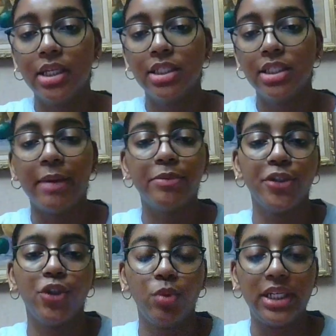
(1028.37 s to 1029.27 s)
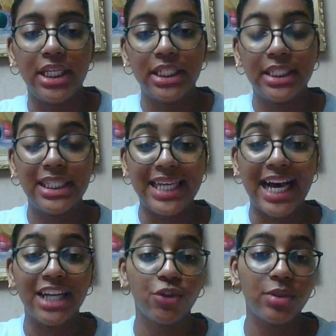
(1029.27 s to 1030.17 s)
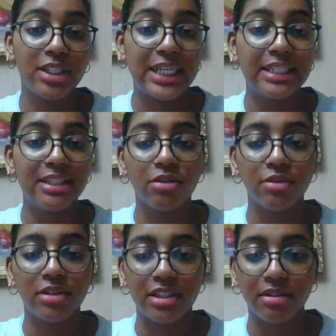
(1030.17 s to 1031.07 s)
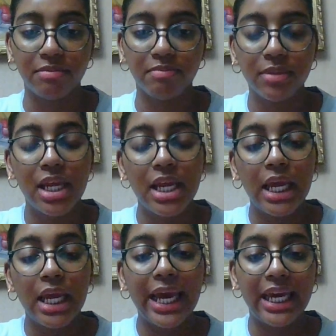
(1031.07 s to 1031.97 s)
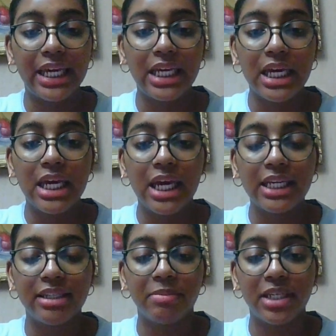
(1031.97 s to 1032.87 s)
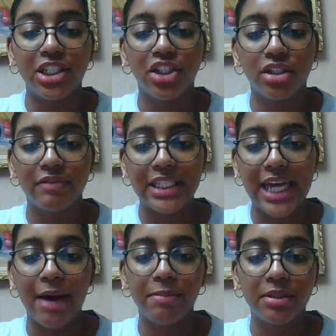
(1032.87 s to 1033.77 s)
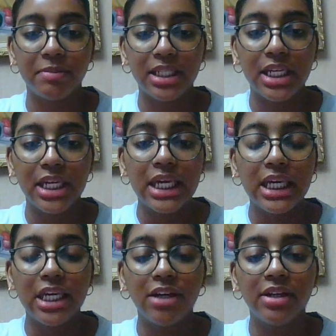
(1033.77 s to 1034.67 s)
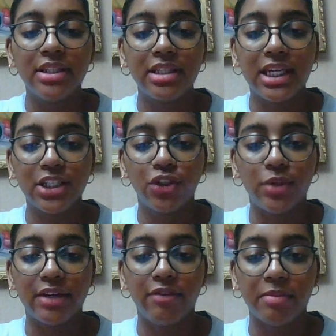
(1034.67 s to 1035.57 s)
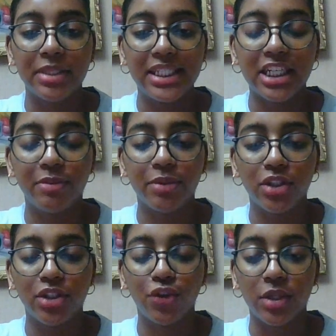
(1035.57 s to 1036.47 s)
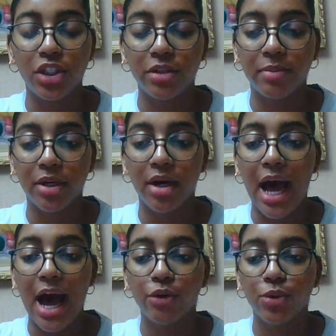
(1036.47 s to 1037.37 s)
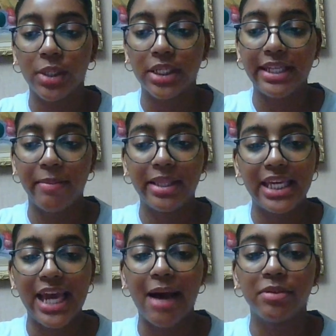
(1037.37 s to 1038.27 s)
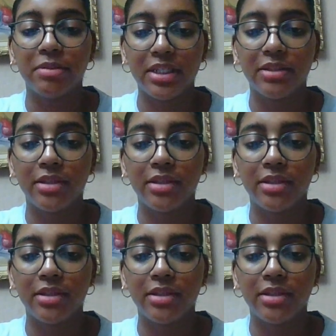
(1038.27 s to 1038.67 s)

Chapter 20, the gastrointestinal system. A. Examination of the abdomen. Here is an extract from a textbook description of how to examine the abdomen.